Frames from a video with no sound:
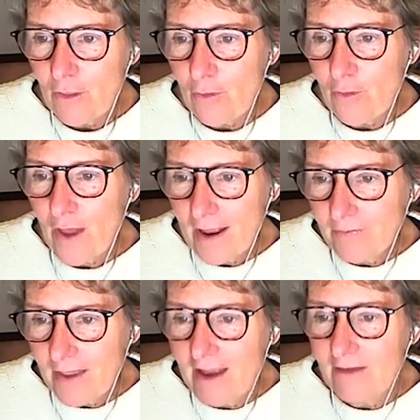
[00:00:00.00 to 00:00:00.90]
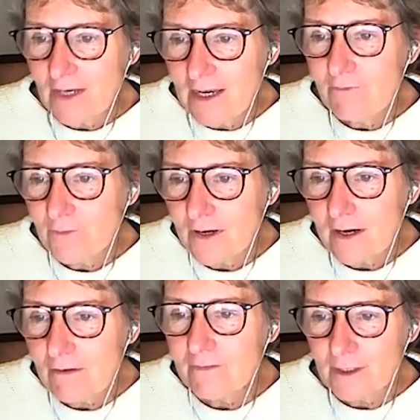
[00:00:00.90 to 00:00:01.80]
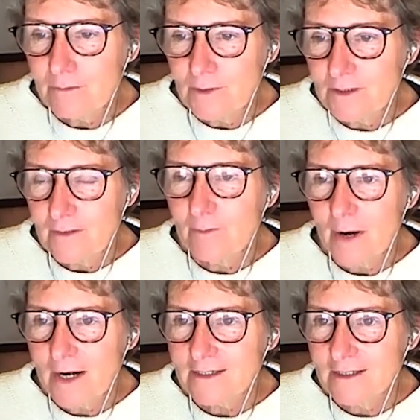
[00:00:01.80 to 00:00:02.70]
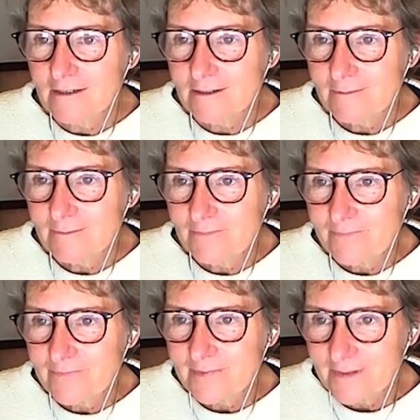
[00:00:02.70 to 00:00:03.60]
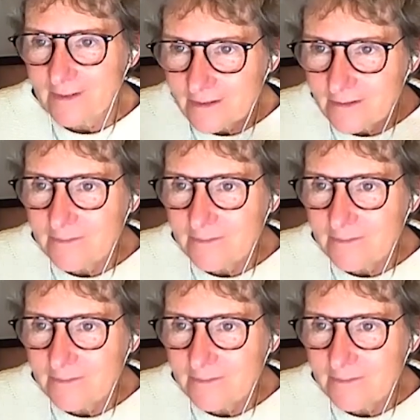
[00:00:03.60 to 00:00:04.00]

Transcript: than the heavy lifting of a community of practice. Mm.